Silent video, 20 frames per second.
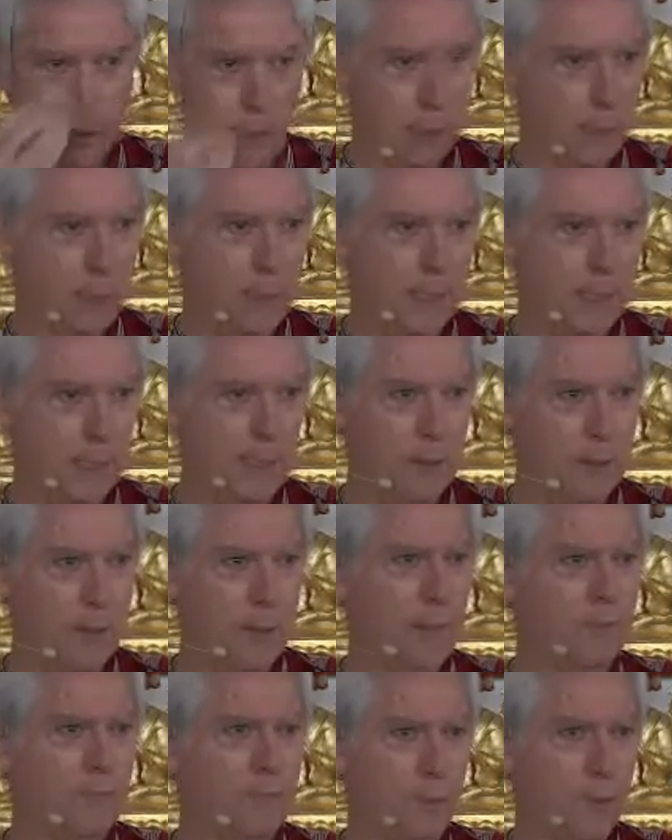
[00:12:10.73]
are doing and
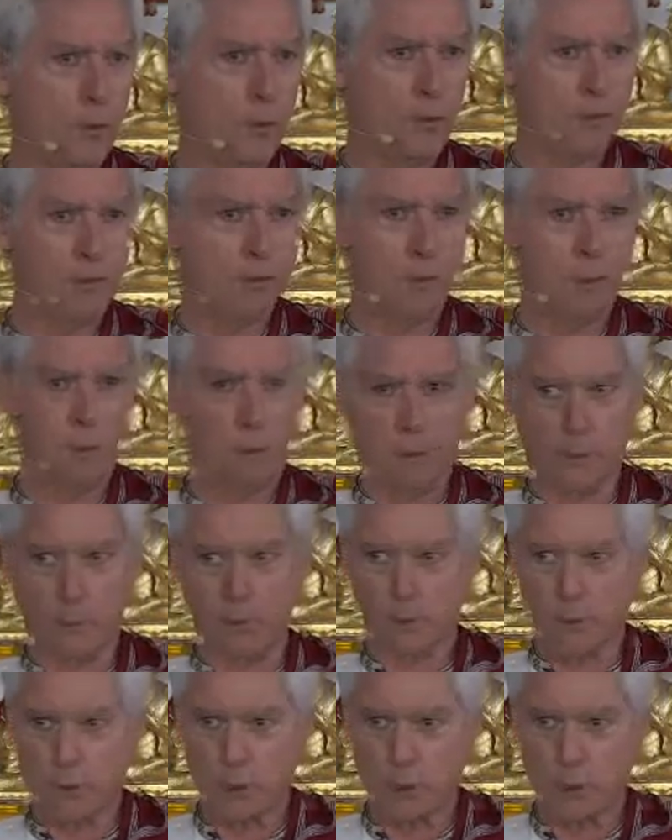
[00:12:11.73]
who they're voting for and what